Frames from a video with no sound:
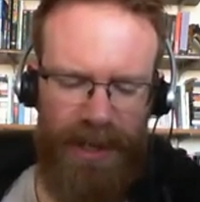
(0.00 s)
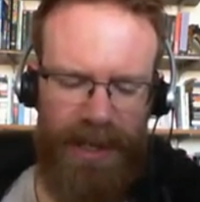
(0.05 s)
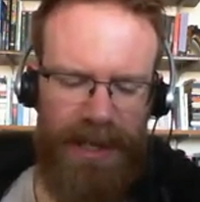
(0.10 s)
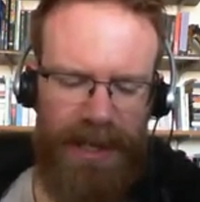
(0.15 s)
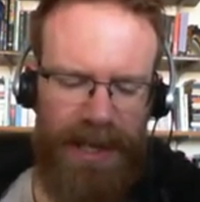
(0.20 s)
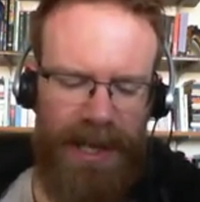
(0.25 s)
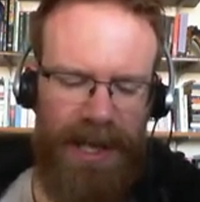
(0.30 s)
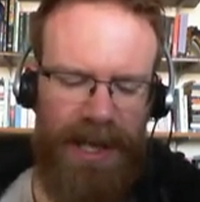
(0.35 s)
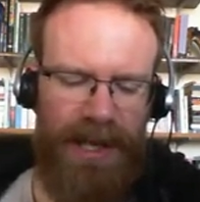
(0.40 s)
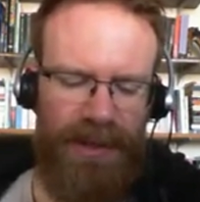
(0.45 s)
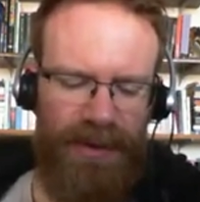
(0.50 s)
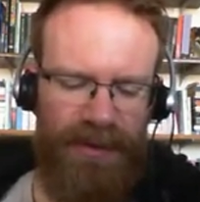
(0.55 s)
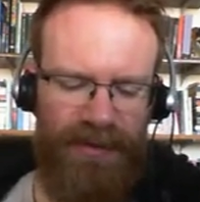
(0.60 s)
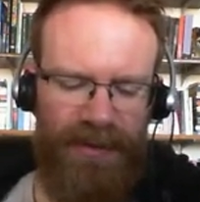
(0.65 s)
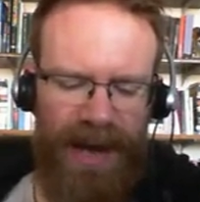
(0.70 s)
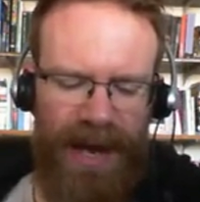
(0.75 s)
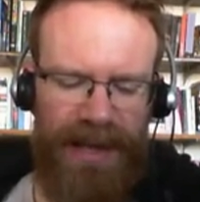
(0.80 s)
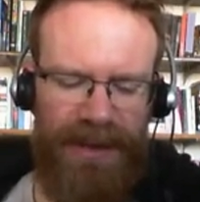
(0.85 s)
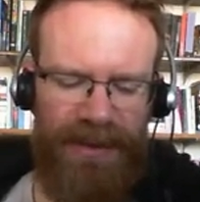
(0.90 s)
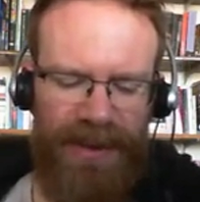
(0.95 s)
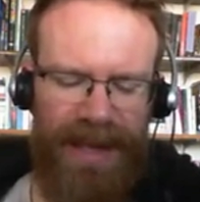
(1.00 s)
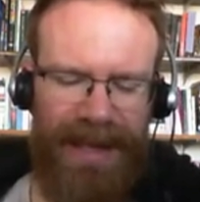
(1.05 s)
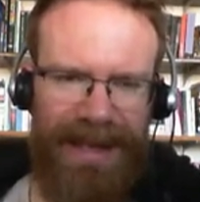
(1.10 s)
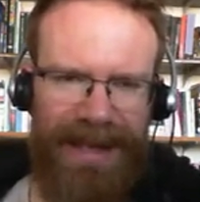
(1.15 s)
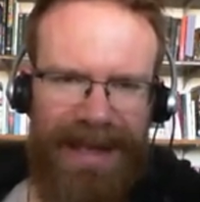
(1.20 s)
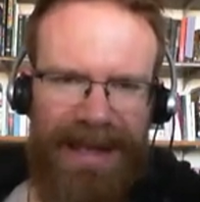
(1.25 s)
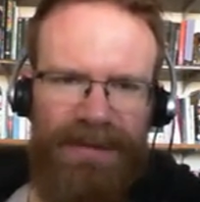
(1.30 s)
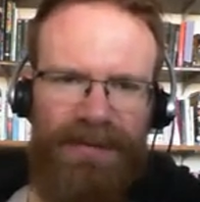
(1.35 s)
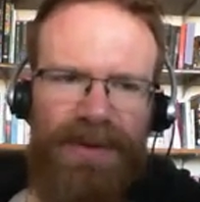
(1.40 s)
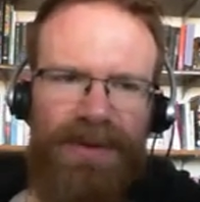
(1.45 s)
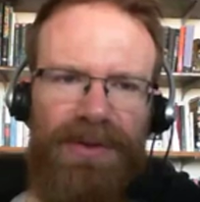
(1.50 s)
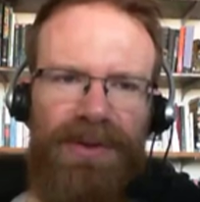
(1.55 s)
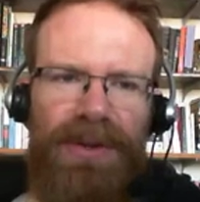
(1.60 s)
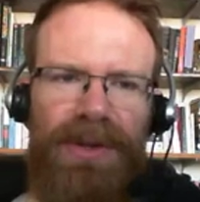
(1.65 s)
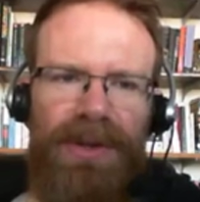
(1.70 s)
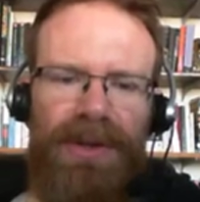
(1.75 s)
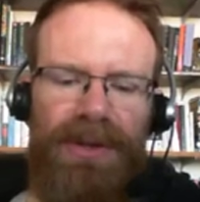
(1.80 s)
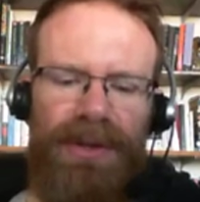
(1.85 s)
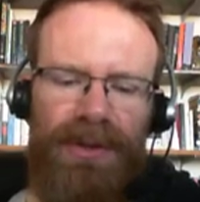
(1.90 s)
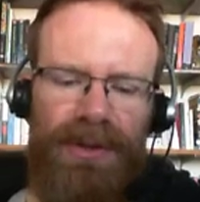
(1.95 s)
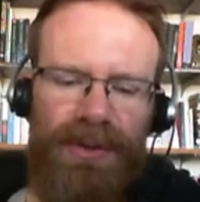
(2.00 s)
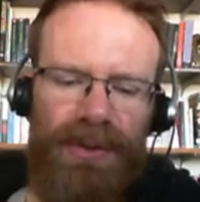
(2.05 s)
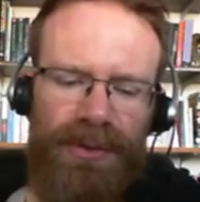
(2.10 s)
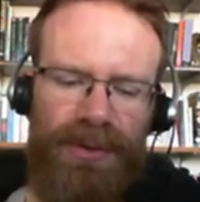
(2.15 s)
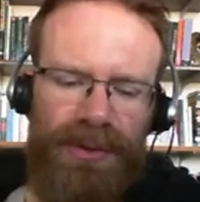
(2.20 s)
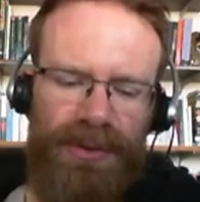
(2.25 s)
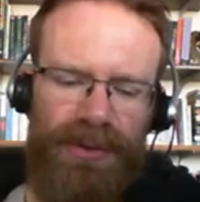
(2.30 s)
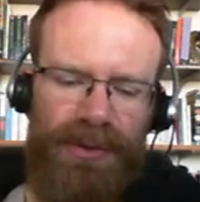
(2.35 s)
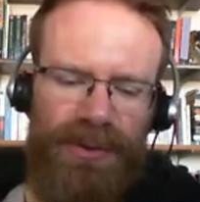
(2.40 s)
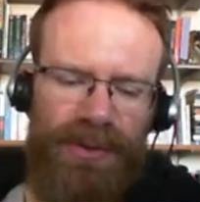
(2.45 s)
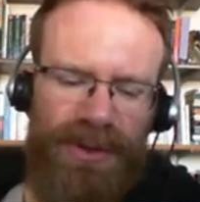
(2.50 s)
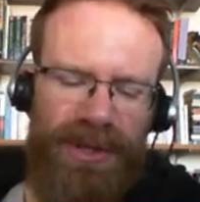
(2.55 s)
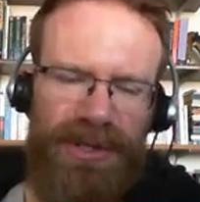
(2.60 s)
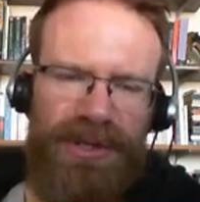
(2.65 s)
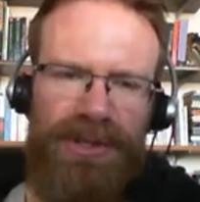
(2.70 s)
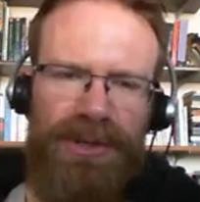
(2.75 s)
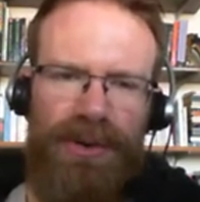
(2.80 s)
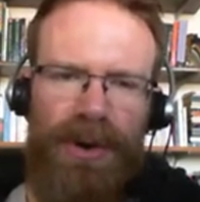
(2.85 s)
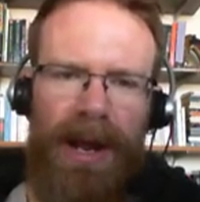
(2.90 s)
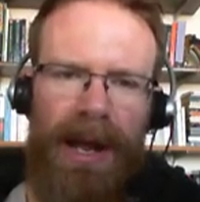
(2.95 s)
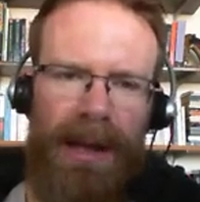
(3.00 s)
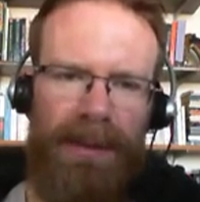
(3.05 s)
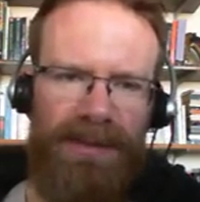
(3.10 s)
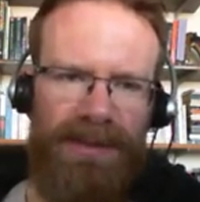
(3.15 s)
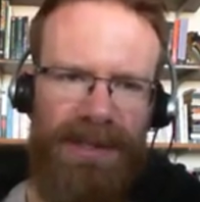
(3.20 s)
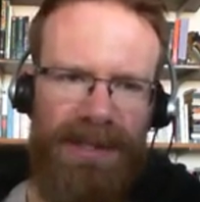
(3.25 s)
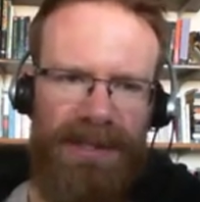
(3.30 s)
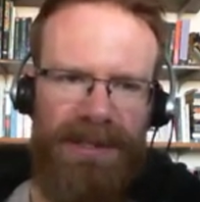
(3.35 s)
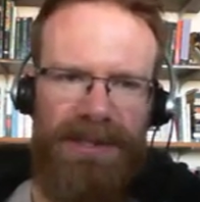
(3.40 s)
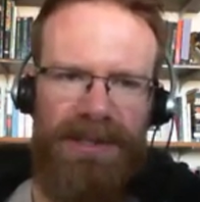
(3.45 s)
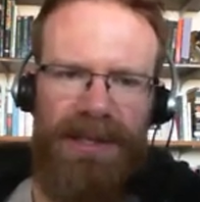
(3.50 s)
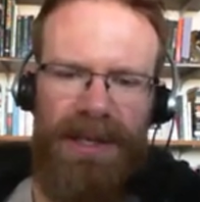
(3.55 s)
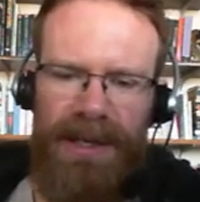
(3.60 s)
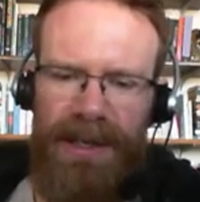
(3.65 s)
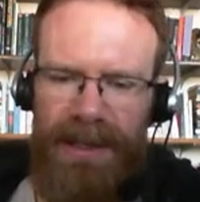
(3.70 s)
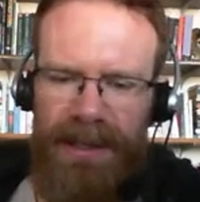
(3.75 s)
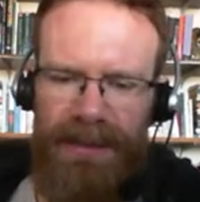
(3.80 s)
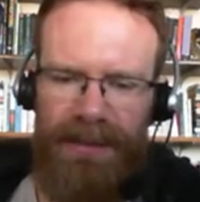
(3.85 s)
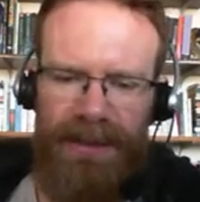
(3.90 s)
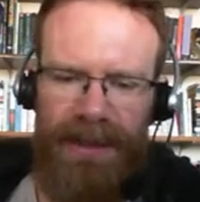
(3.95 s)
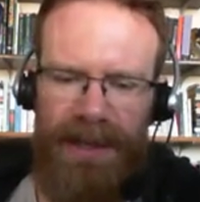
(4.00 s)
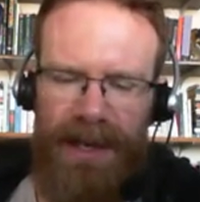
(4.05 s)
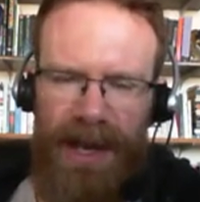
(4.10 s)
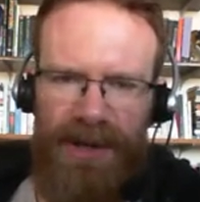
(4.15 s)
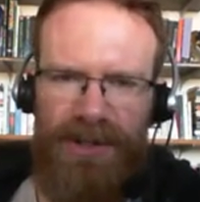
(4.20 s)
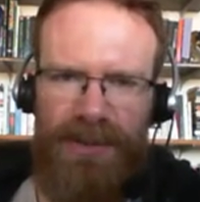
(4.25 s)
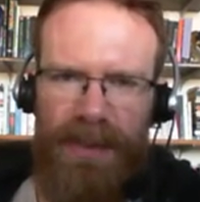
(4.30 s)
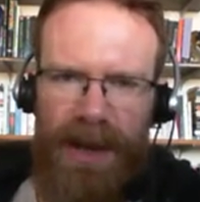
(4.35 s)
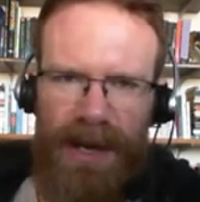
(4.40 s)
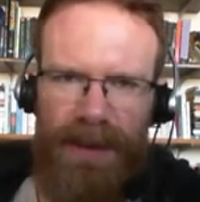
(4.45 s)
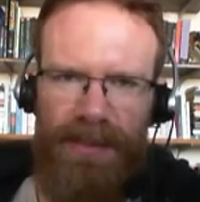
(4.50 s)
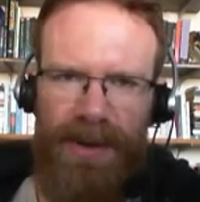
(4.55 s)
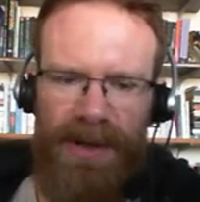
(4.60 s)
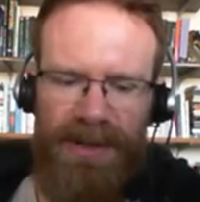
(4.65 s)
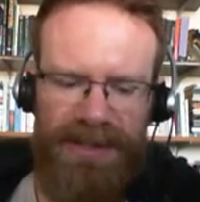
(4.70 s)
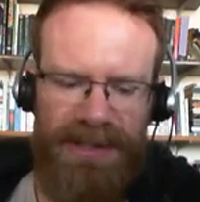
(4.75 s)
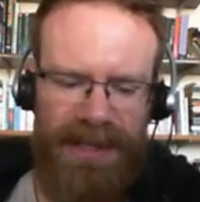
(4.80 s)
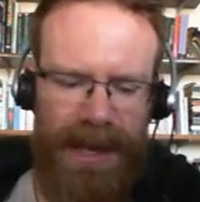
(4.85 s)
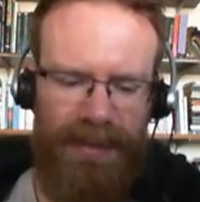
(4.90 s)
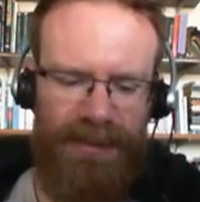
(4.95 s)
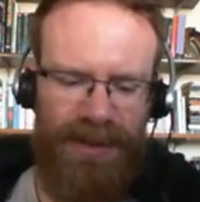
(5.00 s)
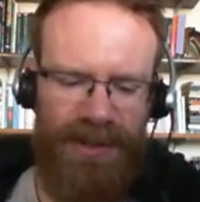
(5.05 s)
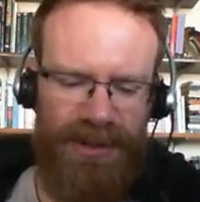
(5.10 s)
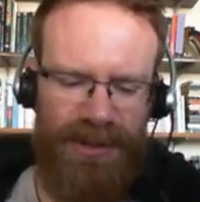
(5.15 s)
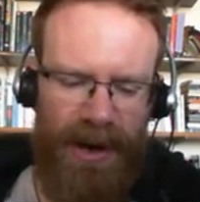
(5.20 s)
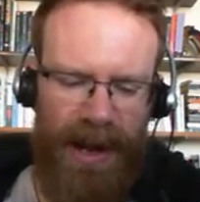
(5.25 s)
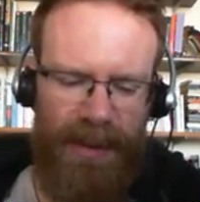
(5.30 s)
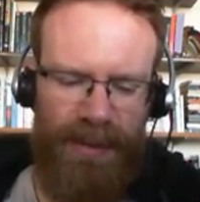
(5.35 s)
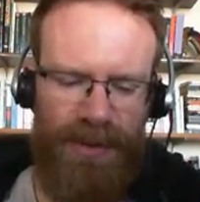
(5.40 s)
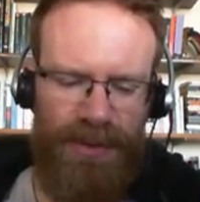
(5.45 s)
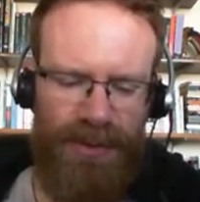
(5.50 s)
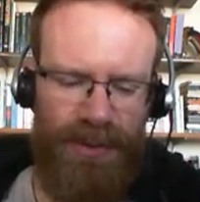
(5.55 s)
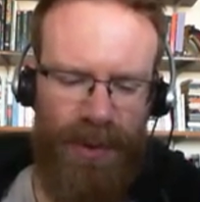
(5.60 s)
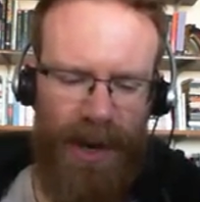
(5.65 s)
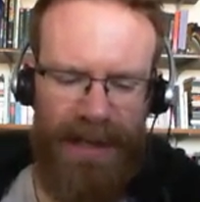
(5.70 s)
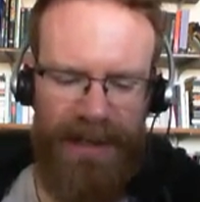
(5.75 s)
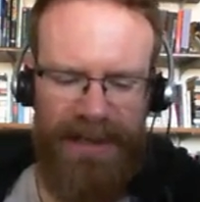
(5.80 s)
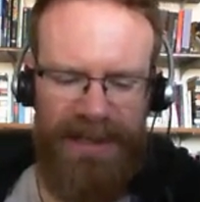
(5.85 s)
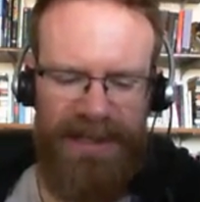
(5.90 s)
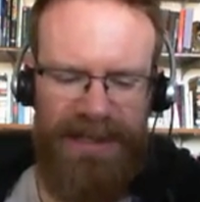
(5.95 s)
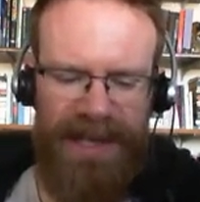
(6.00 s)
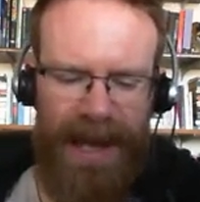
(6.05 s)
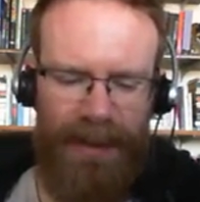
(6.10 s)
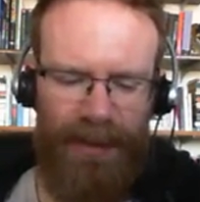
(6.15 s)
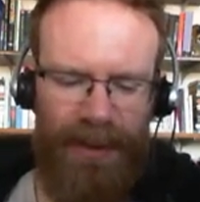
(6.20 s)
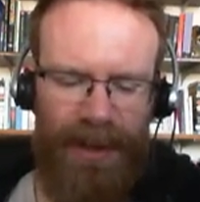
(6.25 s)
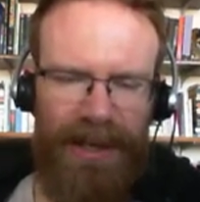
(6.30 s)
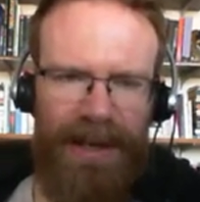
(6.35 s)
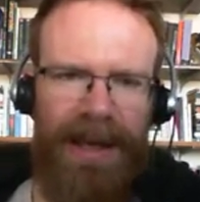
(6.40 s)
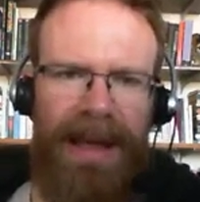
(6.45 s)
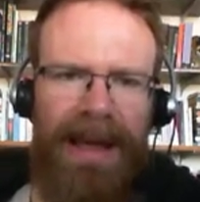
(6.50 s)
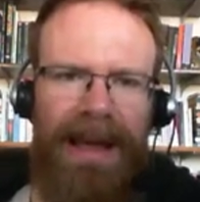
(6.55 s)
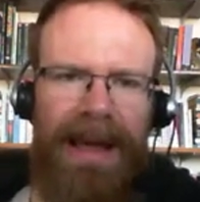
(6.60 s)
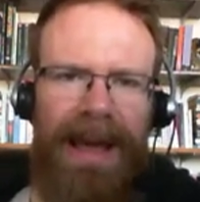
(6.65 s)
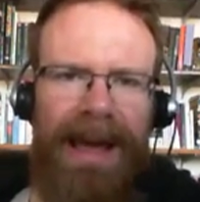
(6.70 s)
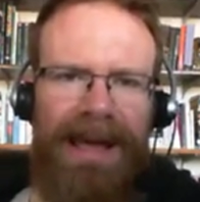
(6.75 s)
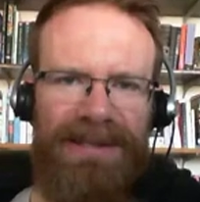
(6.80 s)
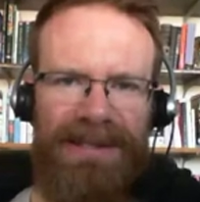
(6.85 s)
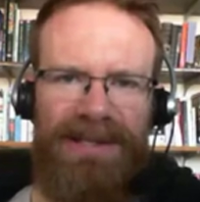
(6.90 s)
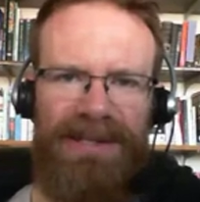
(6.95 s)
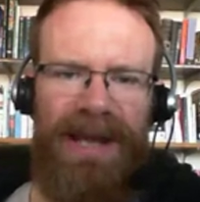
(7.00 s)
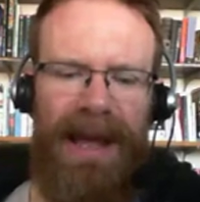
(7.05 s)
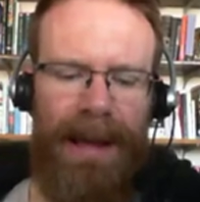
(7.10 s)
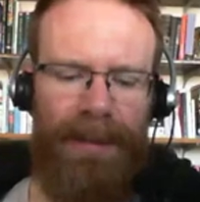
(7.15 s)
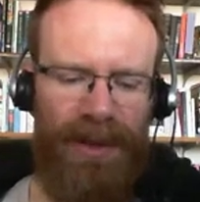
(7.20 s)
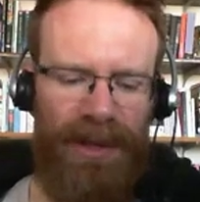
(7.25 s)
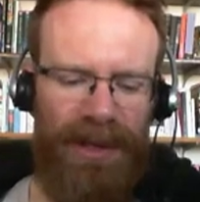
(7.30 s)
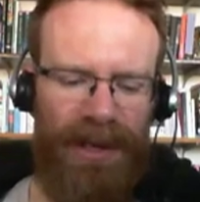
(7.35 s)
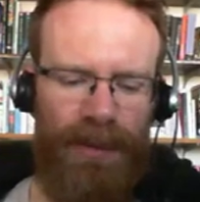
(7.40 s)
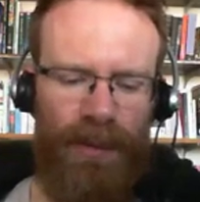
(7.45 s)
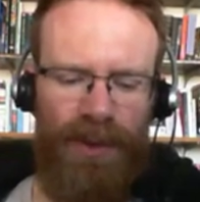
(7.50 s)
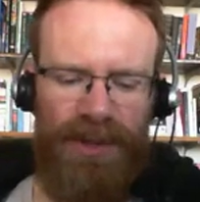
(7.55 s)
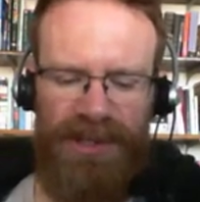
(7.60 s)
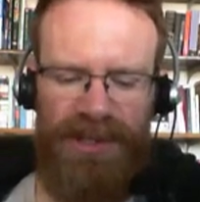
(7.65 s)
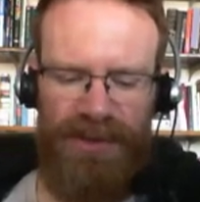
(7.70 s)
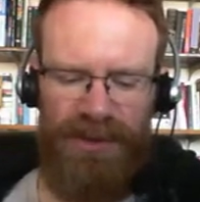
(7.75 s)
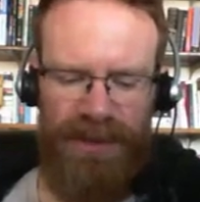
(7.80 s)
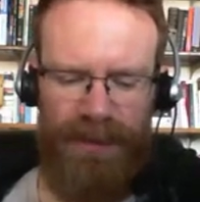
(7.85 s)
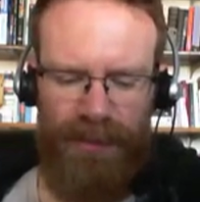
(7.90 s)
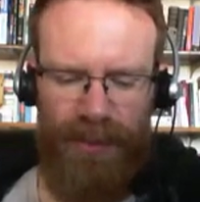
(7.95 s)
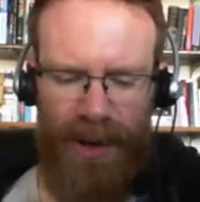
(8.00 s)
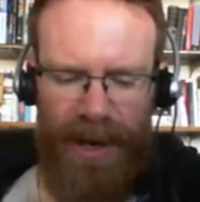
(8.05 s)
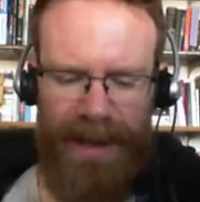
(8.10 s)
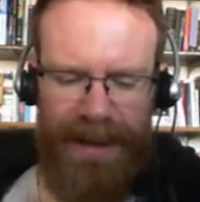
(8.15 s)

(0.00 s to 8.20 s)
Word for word: you find that even the, this scribes, this uh, in, in Ashurbanipal's time, the scribe who's writing this tablet has a tablet in which there's a break,